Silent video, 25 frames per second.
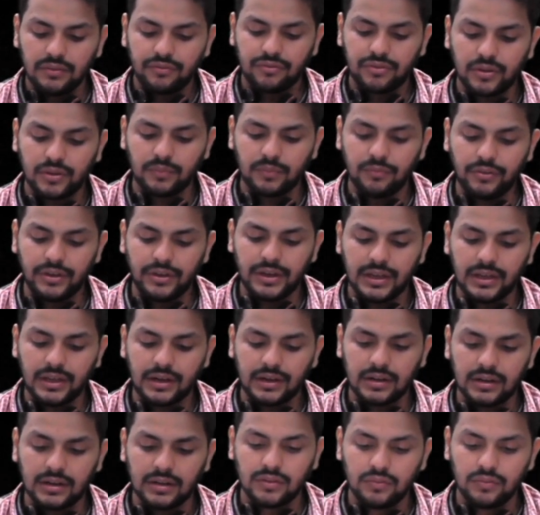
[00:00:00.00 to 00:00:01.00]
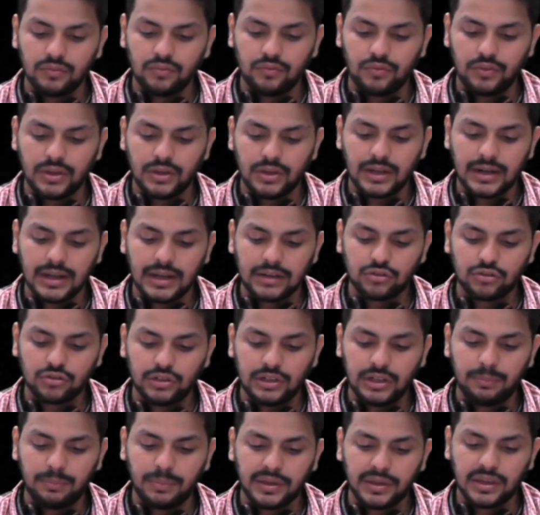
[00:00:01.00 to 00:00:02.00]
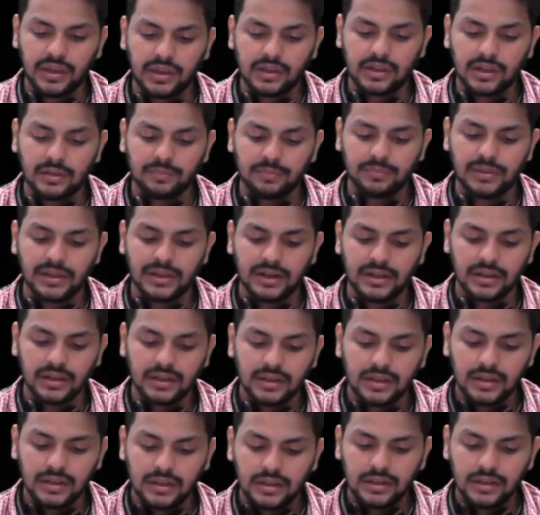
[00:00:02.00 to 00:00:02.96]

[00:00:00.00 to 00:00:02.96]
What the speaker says: from where we are actually picking up that.